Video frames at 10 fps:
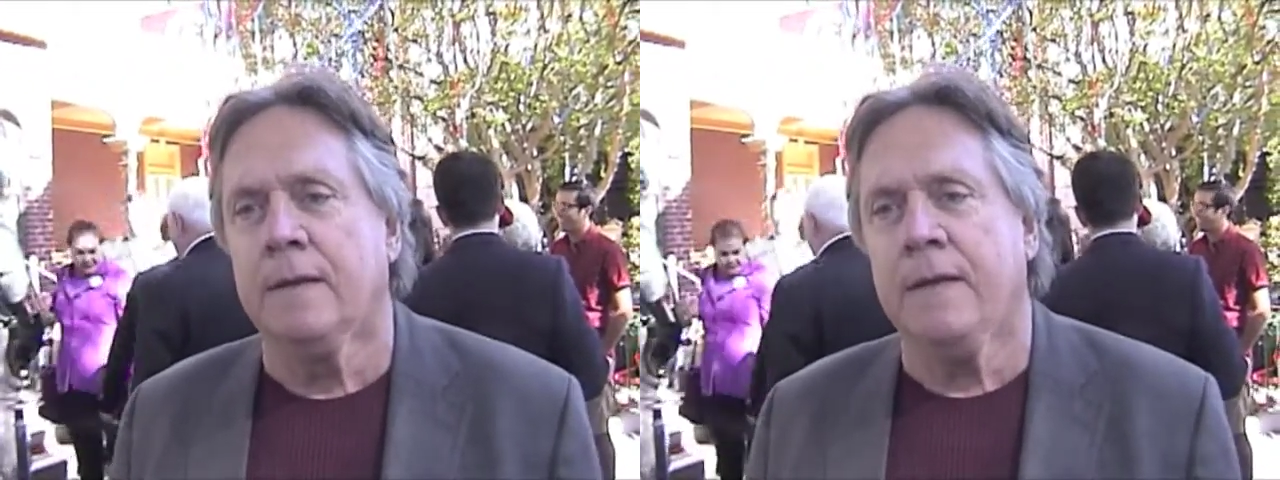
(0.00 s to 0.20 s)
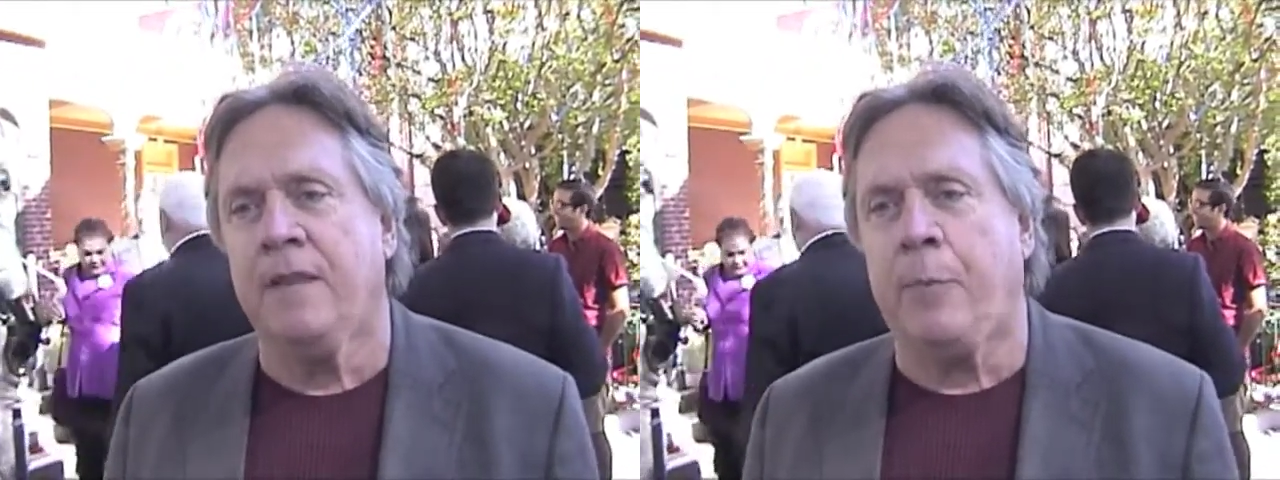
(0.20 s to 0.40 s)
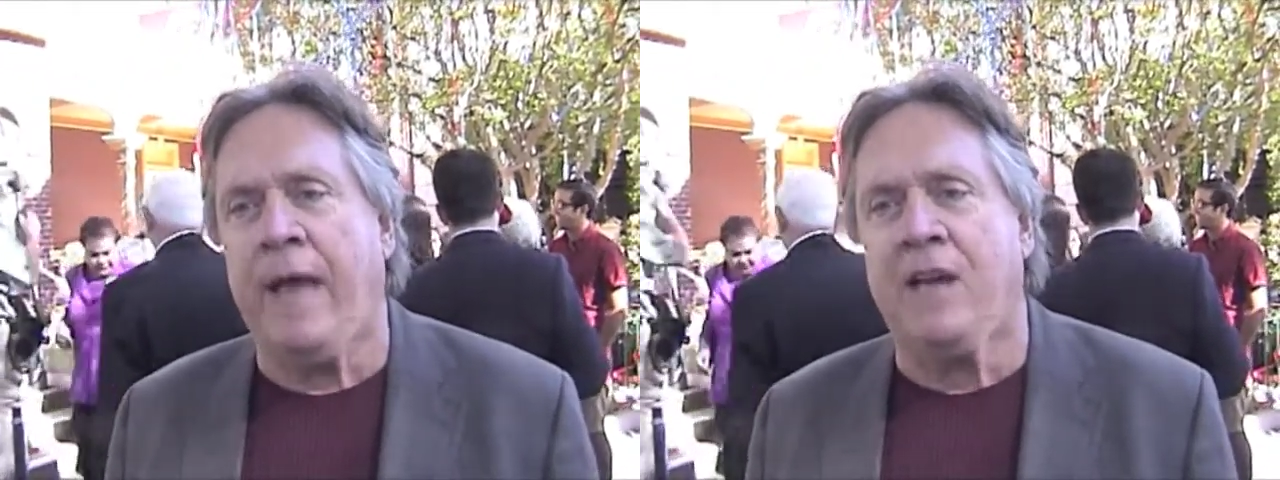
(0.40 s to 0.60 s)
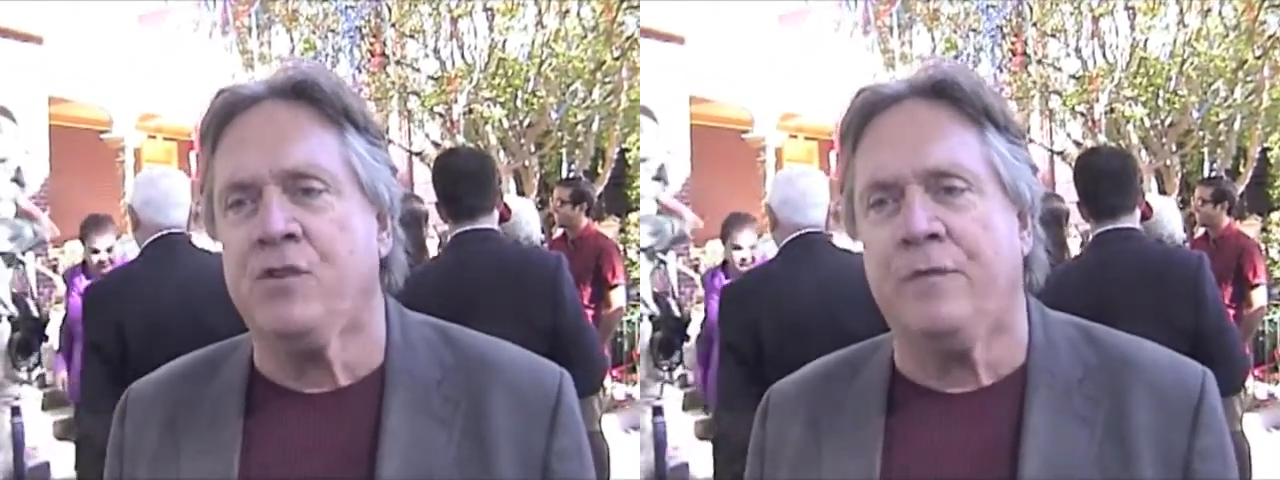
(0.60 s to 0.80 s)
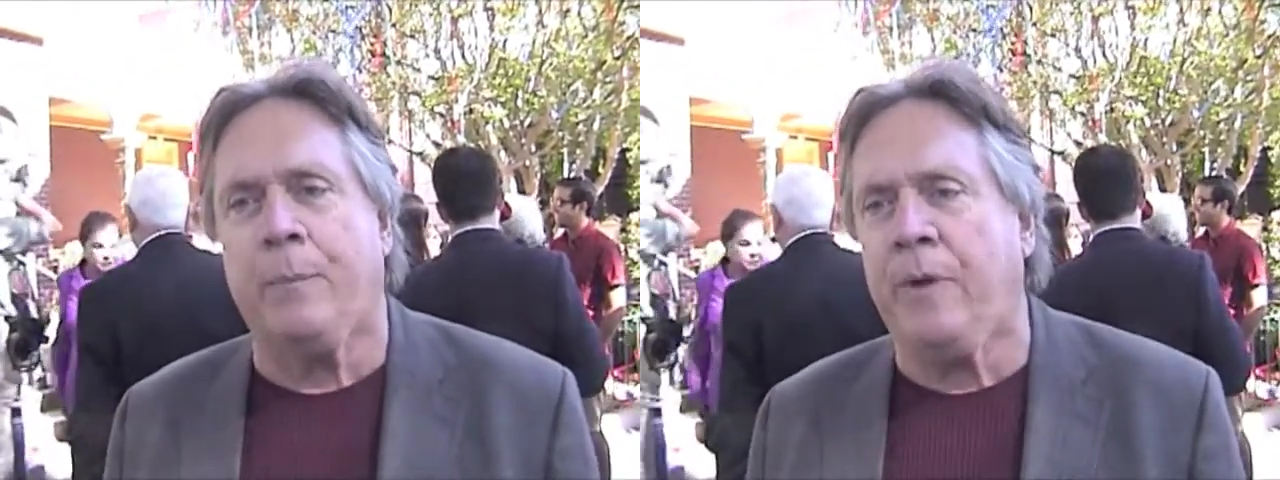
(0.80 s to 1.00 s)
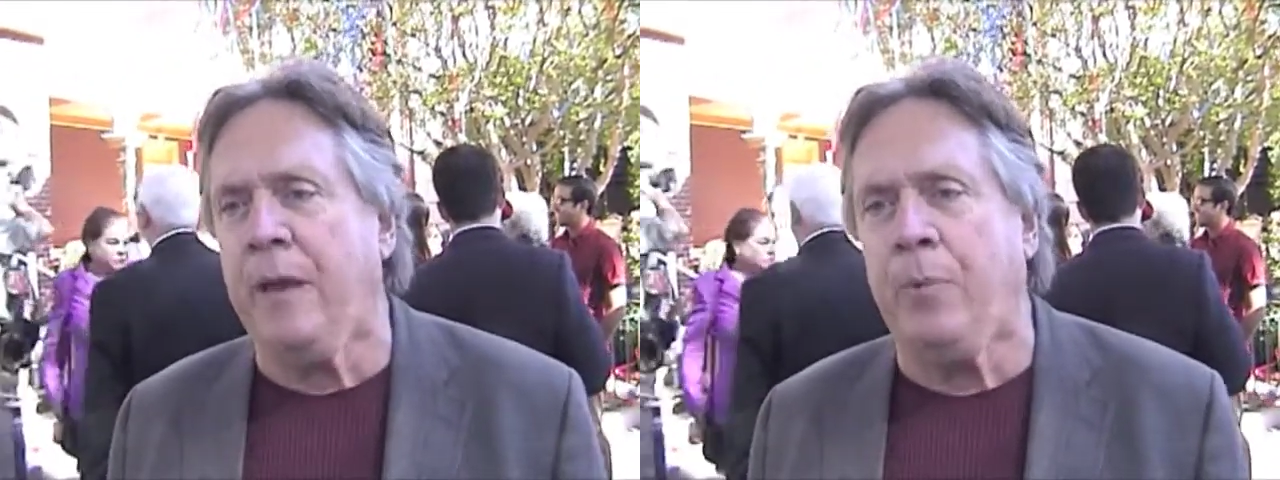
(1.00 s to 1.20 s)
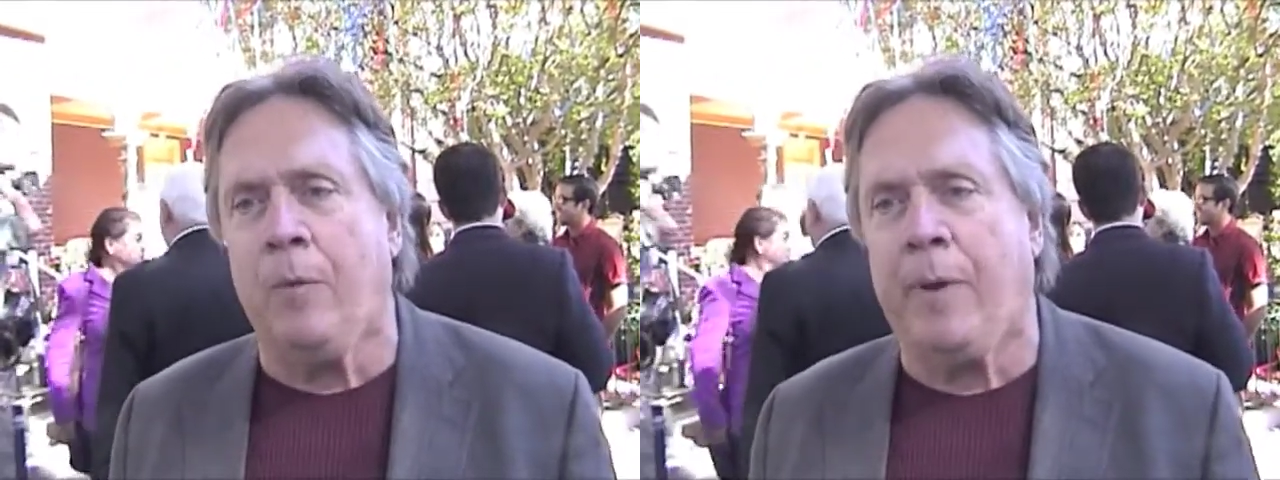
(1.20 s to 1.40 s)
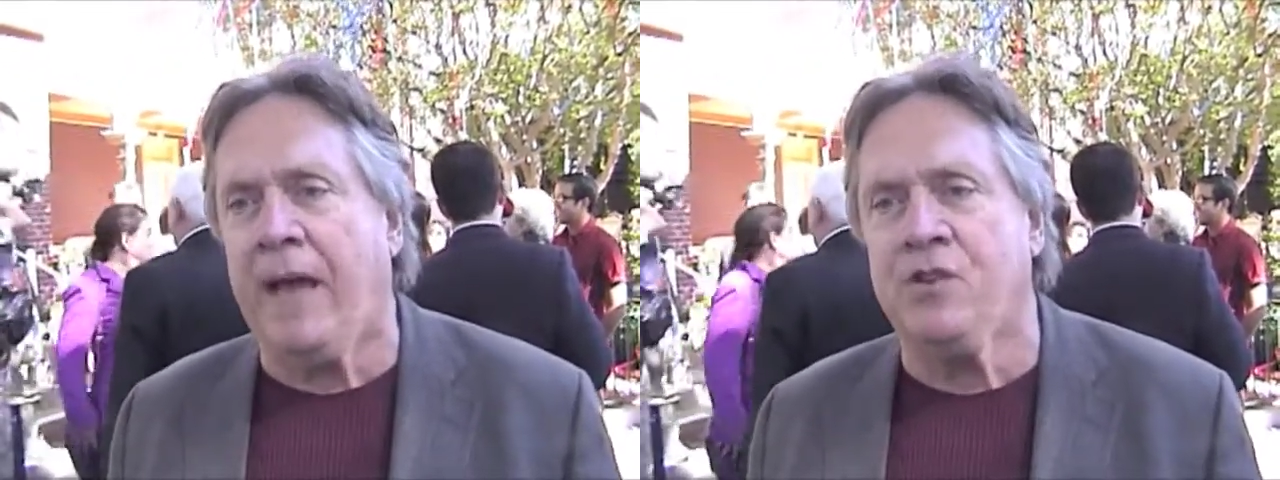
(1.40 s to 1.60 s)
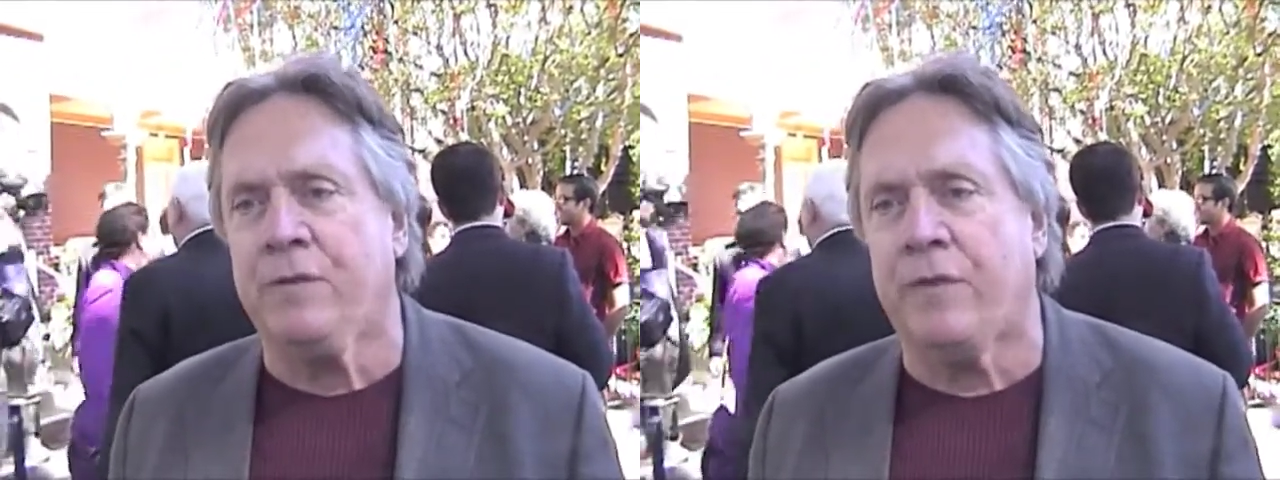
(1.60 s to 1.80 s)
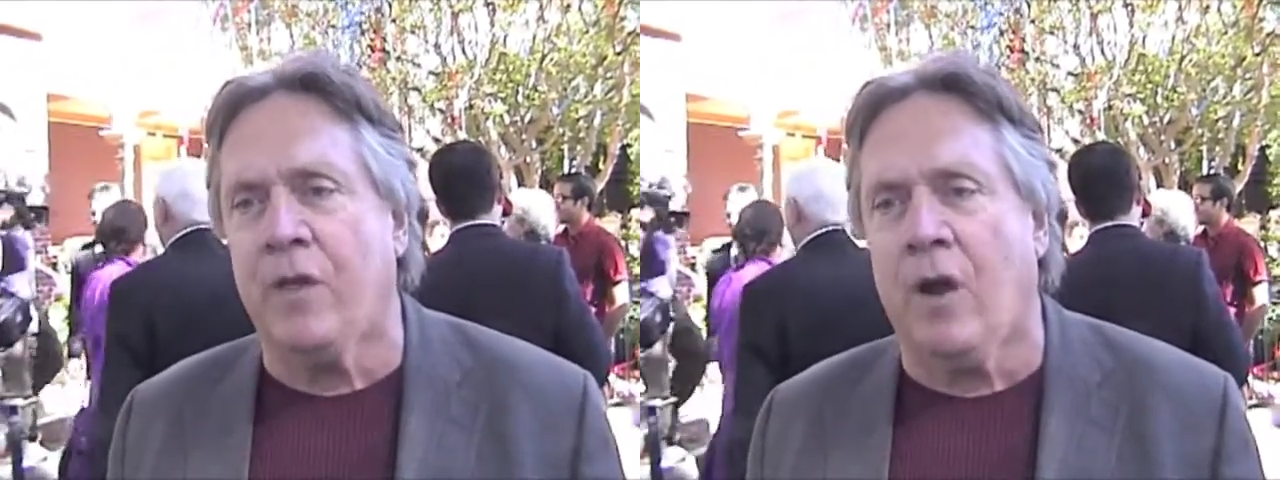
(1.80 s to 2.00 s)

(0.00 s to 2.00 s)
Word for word: He had the passion for people, passion for